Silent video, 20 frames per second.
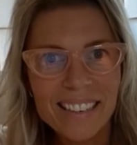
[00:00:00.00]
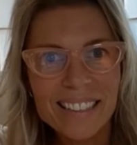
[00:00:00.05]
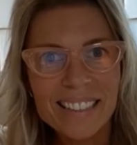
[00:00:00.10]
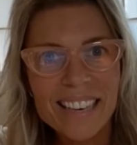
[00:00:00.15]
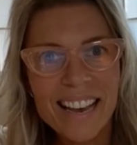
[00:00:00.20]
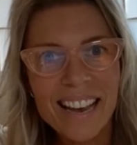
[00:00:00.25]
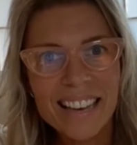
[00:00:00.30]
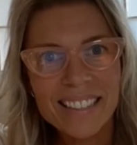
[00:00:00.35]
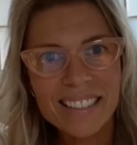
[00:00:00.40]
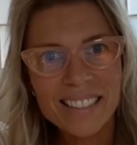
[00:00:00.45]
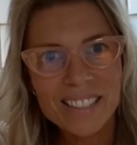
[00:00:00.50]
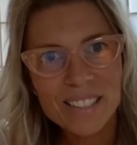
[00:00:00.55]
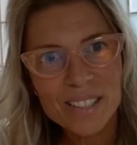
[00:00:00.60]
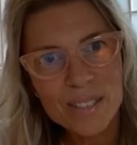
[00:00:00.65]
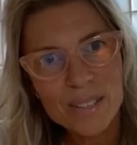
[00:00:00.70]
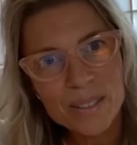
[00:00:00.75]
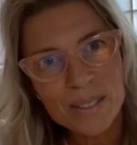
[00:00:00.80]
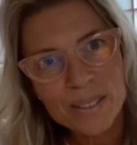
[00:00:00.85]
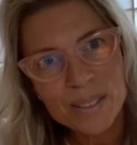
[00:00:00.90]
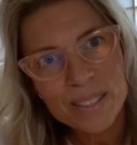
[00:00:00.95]
Yeah,
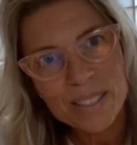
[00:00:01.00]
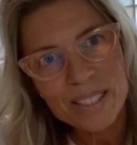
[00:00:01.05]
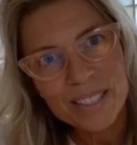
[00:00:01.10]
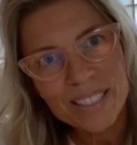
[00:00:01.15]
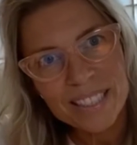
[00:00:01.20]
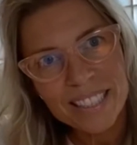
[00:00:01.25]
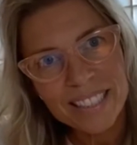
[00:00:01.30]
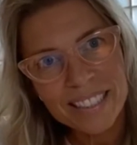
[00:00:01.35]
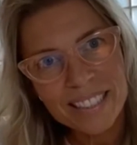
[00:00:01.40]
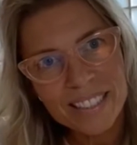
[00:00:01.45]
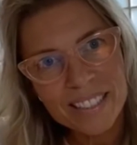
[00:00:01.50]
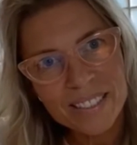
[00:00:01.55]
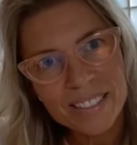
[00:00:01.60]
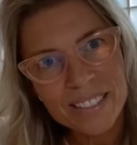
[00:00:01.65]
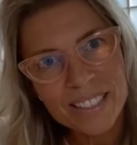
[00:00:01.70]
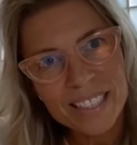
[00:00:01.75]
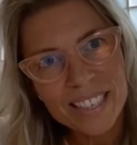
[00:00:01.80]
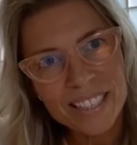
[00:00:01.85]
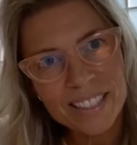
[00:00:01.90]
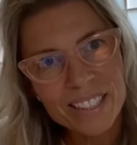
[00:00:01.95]
so Liesl
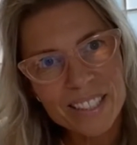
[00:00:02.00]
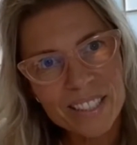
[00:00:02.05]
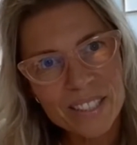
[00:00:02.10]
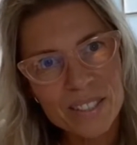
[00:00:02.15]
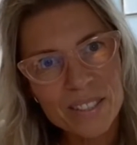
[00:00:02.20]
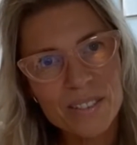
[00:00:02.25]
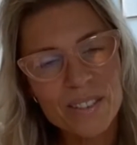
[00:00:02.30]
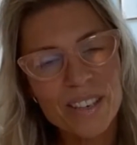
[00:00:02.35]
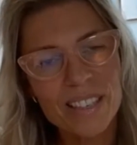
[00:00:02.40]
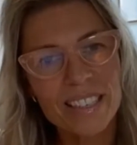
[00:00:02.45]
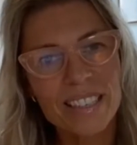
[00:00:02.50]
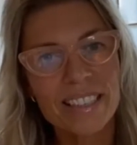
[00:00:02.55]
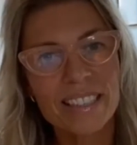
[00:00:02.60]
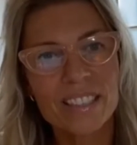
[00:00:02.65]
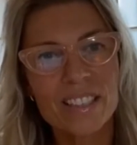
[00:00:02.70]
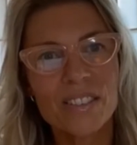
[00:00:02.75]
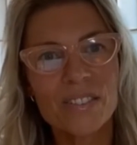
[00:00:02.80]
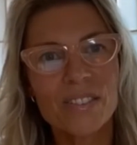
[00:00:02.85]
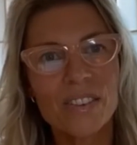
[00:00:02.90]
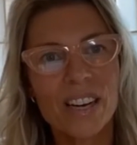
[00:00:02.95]
said she's struggling
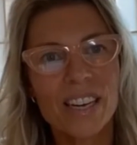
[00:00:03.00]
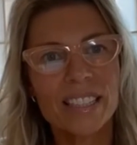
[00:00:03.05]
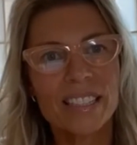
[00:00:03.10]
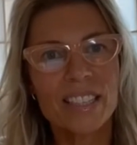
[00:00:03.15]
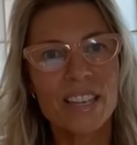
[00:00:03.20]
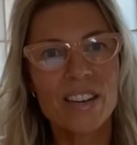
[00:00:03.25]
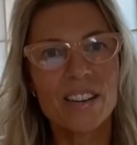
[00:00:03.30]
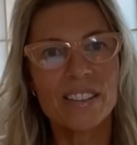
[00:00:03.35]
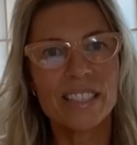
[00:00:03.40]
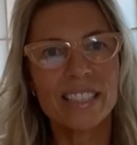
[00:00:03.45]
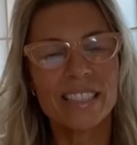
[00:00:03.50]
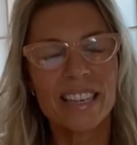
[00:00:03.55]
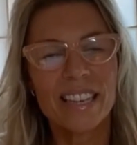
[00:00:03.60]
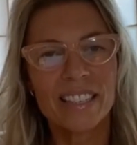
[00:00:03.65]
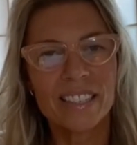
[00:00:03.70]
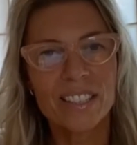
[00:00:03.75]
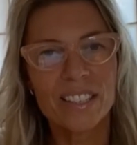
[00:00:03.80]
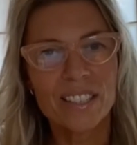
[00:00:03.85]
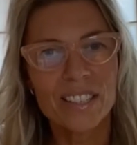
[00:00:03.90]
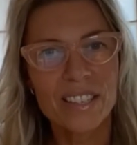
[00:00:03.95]
to find her
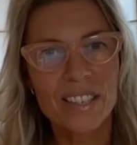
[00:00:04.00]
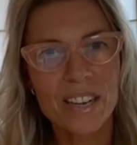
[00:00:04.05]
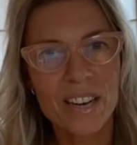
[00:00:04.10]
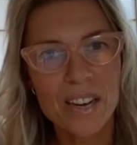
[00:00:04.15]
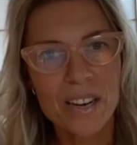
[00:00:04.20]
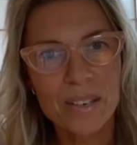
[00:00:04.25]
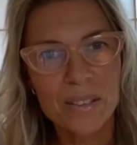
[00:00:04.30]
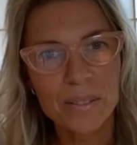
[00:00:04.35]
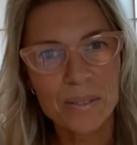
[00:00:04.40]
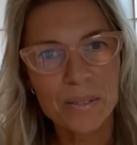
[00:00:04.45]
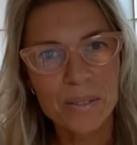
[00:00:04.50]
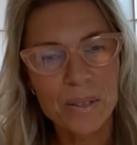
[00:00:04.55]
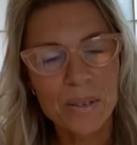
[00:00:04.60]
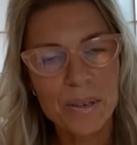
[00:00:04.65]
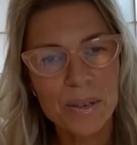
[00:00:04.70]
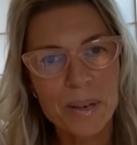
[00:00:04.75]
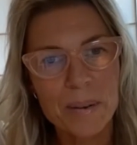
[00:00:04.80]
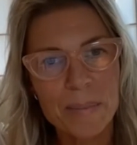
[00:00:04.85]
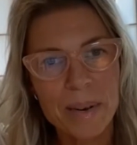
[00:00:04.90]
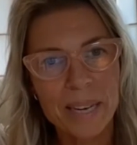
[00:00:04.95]
intention. I'll
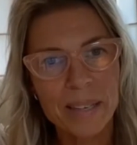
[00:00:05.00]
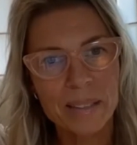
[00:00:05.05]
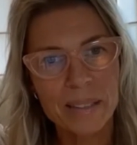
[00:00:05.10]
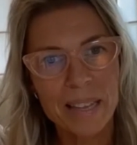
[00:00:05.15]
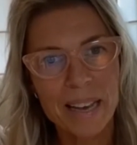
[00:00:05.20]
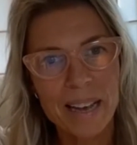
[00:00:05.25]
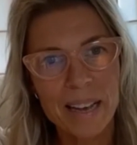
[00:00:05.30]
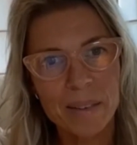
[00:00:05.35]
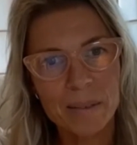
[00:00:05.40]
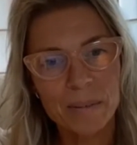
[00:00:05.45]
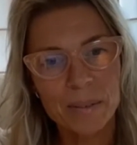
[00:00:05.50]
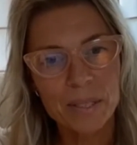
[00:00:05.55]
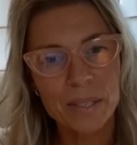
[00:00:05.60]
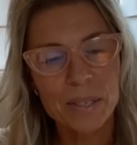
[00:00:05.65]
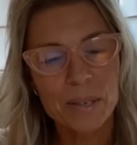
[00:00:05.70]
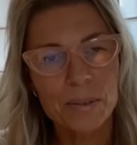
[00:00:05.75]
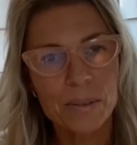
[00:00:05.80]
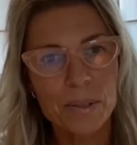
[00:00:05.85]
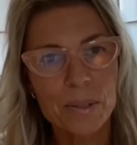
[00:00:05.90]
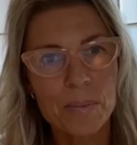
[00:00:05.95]
talk about that.
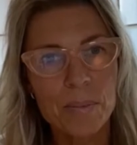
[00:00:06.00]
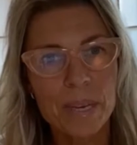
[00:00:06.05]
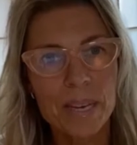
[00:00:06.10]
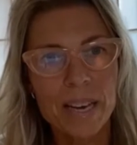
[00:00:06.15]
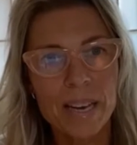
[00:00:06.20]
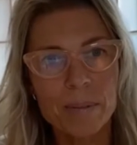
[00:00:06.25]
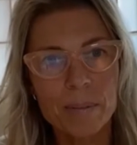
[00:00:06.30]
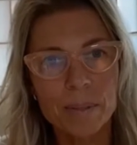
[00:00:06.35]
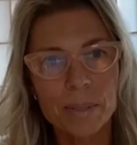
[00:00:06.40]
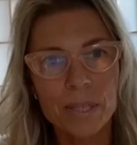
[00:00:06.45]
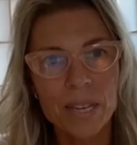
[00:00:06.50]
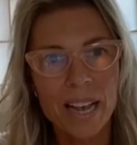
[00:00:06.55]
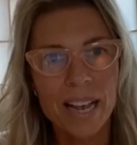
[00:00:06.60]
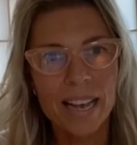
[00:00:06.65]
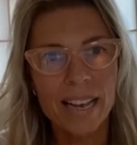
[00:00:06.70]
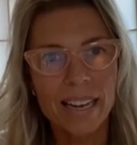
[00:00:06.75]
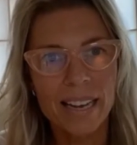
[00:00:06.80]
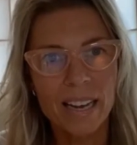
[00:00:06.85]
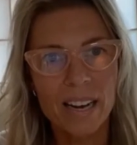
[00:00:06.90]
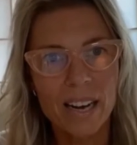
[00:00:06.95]
So to be able to
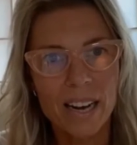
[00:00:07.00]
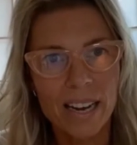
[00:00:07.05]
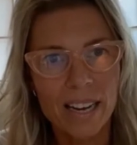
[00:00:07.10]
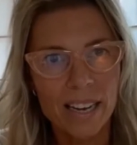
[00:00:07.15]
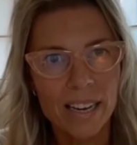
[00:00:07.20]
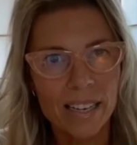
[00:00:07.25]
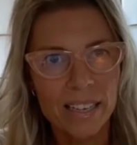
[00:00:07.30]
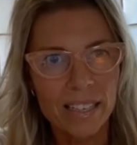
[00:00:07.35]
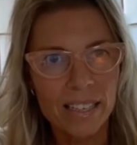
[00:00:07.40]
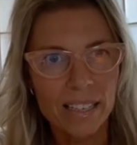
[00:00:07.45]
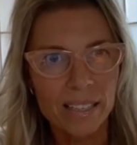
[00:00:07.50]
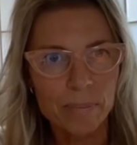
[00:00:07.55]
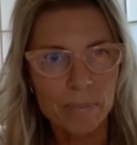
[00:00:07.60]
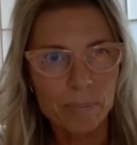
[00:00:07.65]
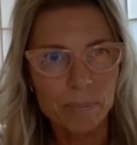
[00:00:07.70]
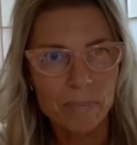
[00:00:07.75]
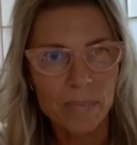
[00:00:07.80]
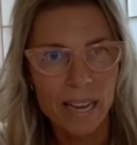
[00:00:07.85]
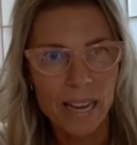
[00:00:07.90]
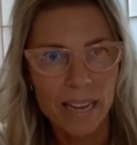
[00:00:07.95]

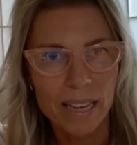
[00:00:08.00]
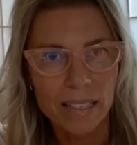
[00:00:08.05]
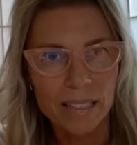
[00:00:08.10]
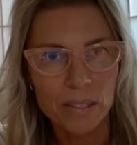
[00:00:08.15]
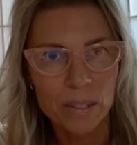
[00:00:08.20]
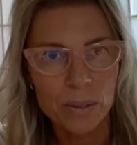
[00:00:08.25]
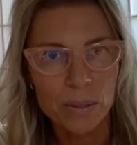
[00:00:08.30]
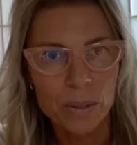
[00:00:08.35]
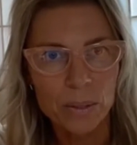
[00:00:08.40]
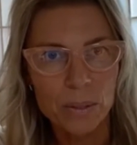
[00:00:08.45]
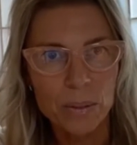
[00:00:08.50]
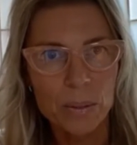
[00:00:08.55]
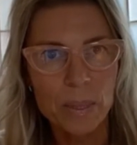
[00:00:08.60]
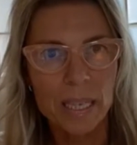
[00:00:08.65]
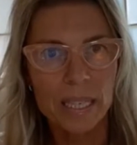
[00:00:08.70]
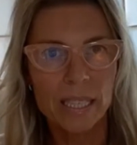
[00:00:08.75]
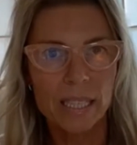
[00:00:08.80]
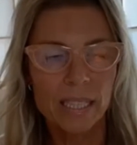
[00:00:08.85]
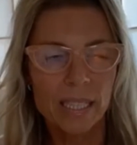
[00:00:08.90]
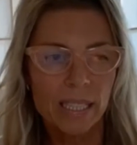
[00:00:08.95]
handle,
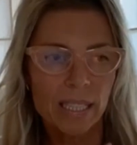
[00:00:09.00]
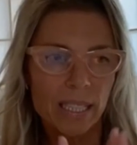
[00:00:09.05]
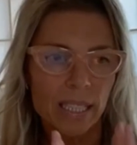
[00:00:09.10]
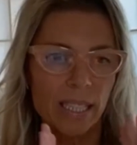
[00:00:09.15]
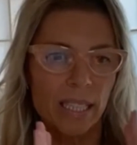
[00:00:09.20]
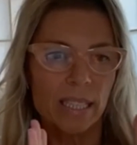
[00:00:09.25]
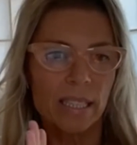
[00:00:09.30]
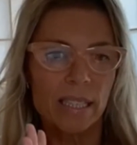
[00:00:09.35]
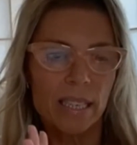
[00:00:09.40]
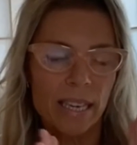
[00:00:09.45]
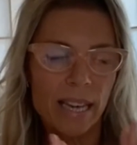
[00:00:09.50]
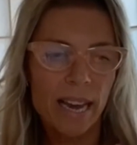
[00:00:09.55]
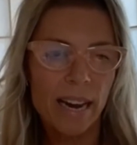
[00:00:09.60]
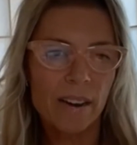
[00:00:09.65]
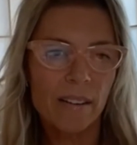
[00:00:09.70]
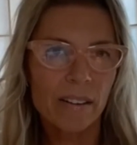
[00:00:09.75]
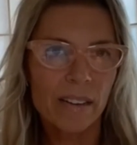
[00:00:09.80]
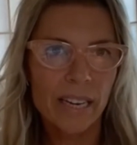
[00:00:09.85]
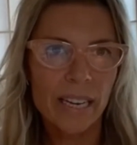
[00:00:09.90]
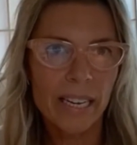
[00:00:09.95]
to
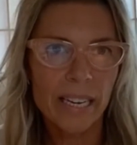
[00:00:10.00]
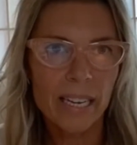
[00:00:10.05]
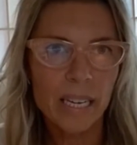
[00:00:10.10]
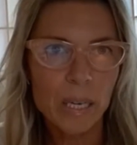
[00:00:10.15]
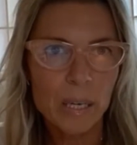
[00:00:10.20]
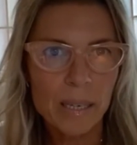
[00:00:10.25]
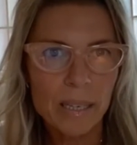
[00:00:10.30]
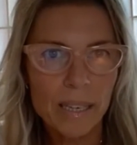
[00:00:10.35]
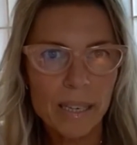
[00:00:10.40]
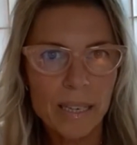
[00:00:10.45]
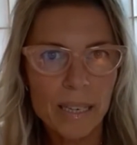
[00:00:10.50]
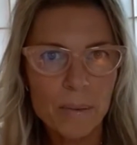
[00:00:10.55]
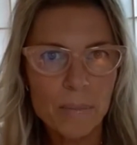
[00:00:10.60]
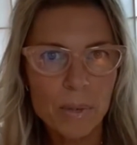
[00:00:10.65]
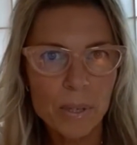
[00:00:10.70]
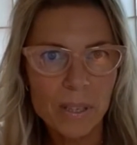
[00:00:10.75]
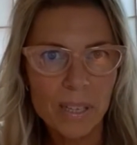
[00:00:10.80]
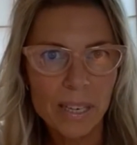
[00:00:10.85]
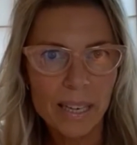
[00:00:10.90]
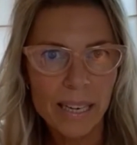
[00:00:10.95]
carry
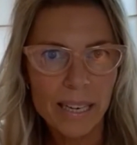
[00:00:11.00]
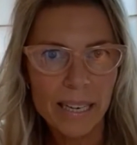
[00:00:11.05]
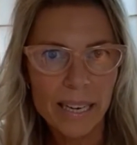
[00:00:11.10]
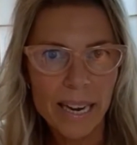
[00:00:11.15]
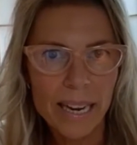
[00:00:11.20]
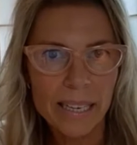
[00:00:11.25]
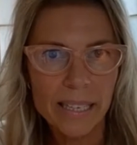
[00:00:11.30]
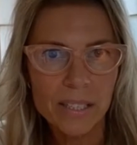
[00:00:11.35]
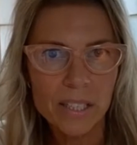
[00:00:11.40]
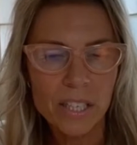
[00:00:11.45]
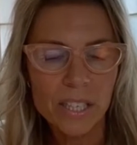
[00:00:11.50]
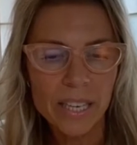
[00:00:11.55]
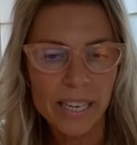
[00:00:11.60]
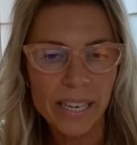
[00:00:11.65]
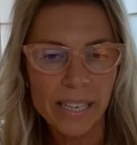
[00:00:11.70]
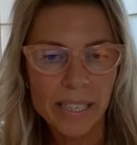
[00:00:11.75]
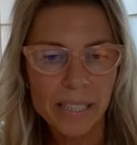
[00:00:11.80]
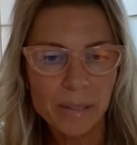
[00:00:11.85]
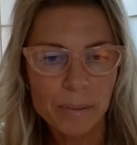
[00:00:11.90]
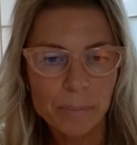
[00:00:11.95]
more light
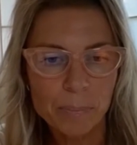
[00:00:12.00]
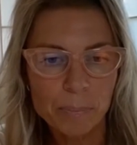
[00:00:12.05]
energy.